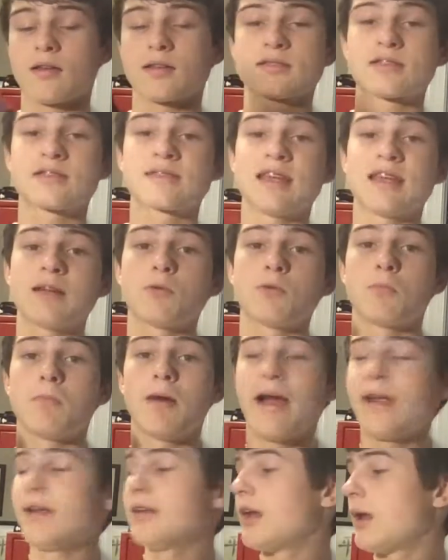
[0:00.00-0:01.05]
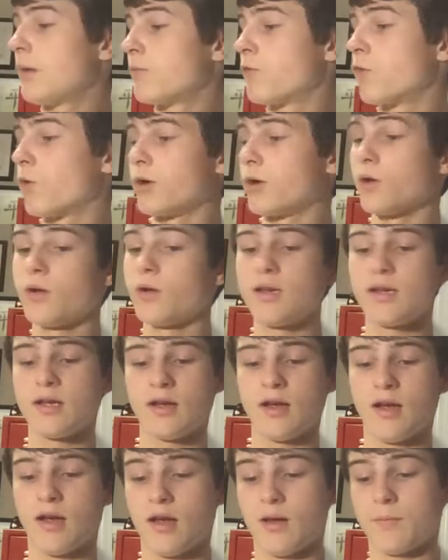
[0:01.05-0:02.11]
sustainable mind game for you,
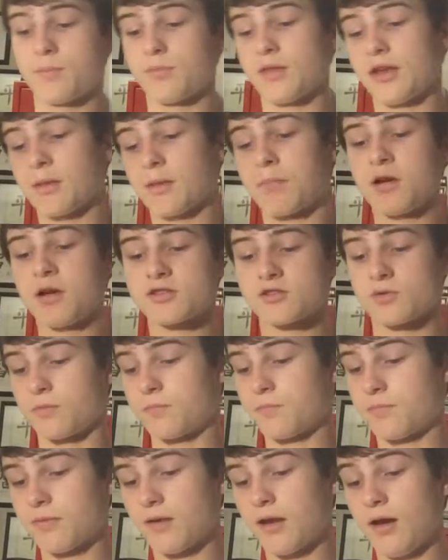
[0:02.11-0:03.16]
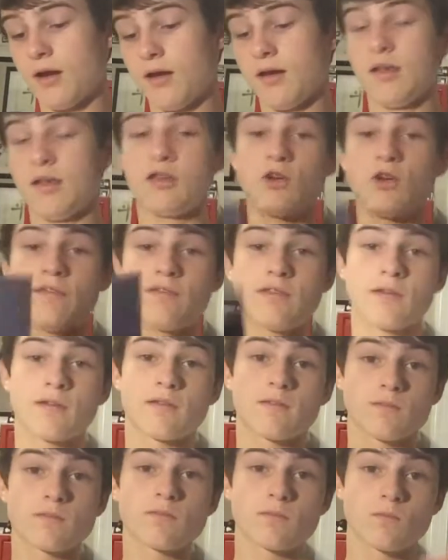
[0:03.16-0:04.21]
like a puzzle. And you have to
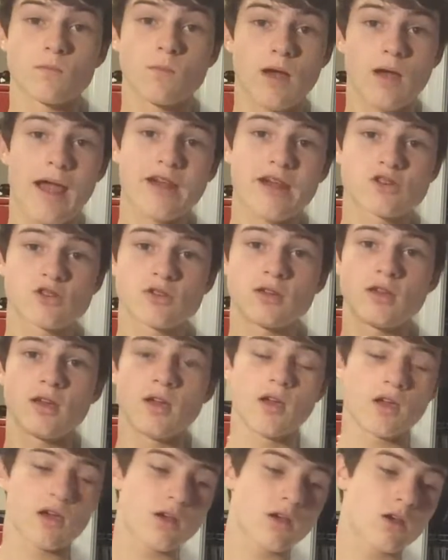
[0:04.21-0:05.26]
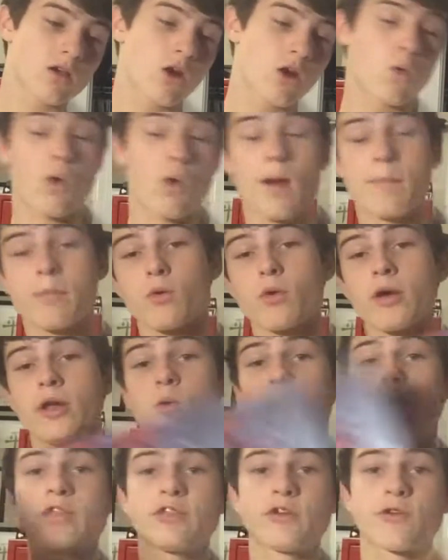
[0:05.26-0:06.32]
actually
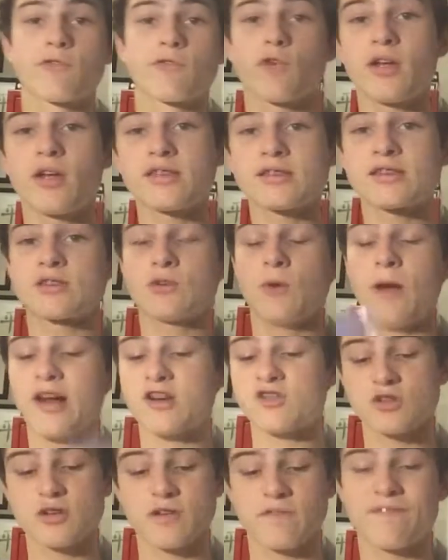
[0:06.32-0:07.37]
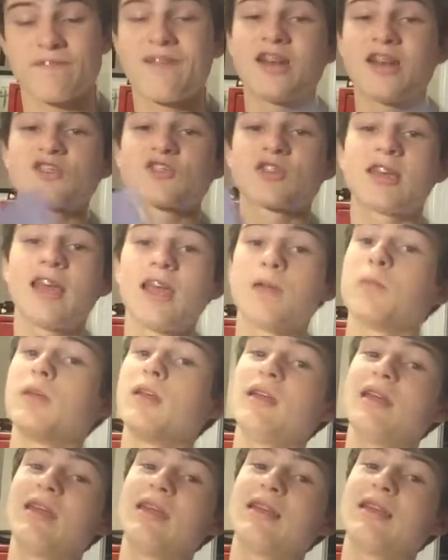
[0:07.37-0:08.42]
cooperate with your friends to actually finish the game.
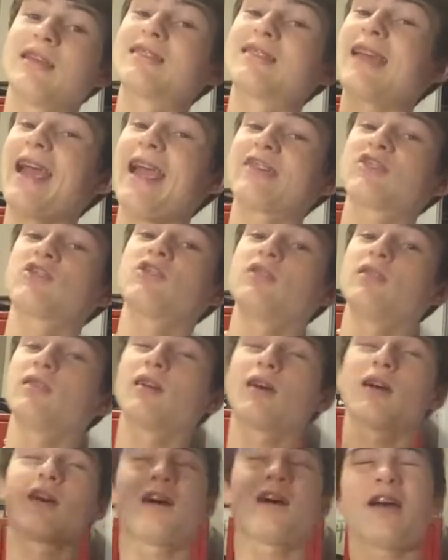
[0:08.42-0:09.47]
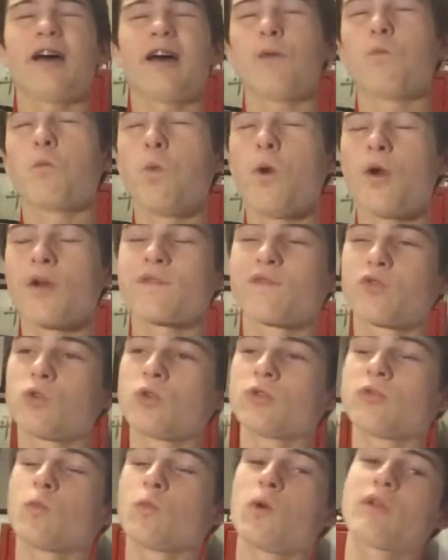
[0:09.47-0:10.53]
It's actually a wonderful